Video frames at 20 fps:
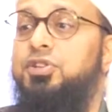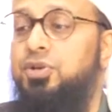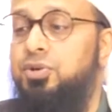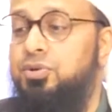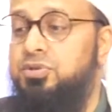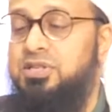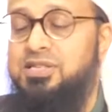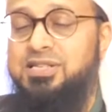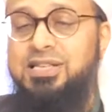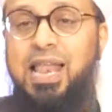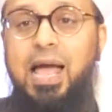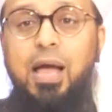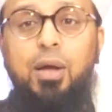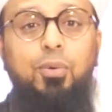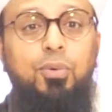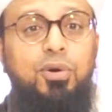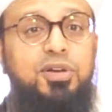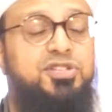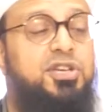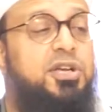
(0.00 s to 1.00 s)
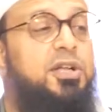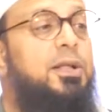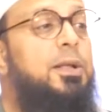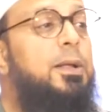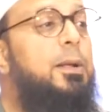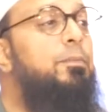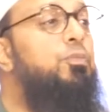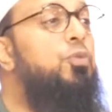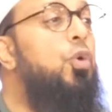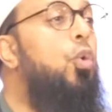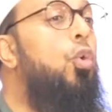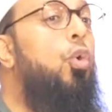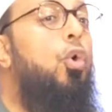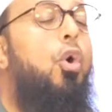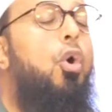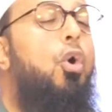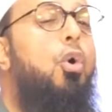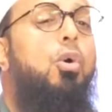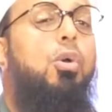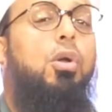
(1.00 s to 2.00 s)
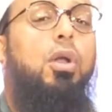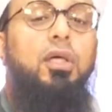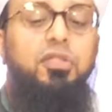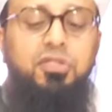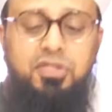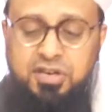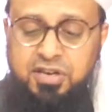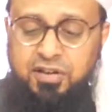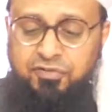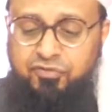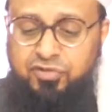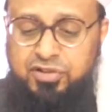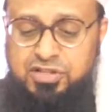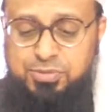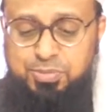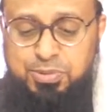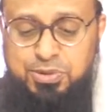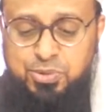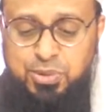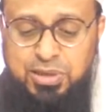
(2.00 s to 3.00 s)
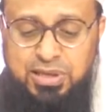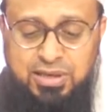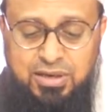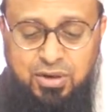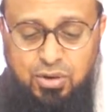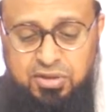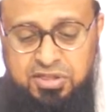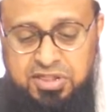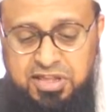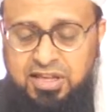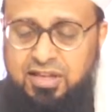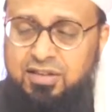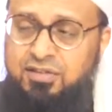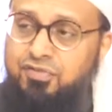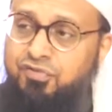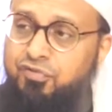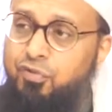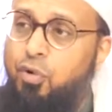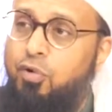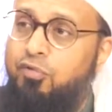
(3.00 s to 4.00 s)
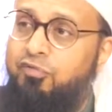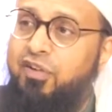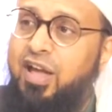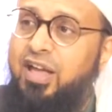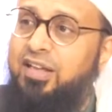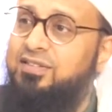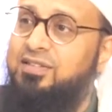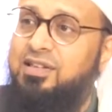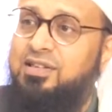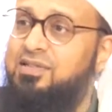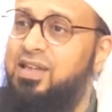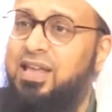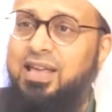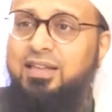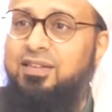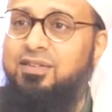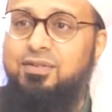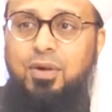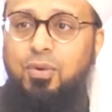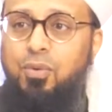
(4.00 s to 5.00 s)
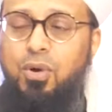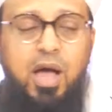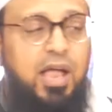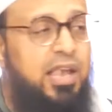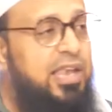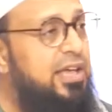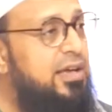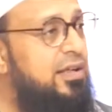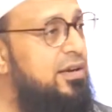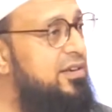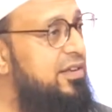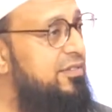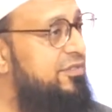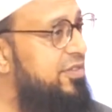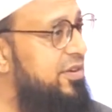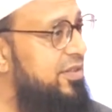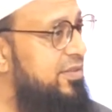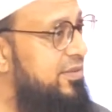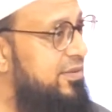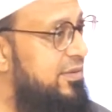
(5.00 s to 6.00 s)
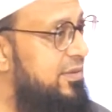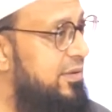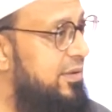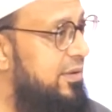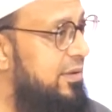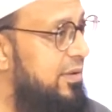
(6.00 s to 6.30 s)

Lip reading: to use this language, all the difference between these four phases is a legal difference.